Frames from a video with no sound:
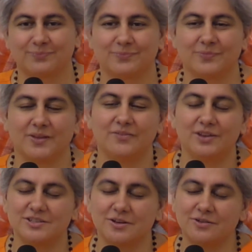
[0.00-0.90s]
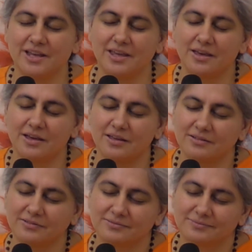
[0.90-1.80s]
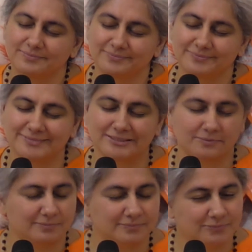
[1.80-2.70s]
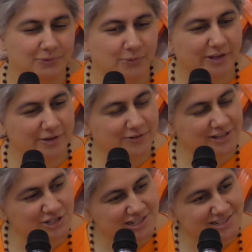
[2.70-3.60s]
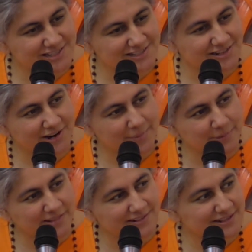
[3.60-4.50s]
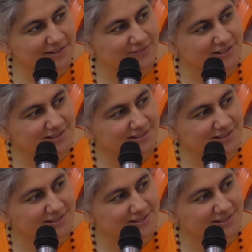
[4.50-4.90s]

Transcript: If it's only here, we're only just scraping the surface.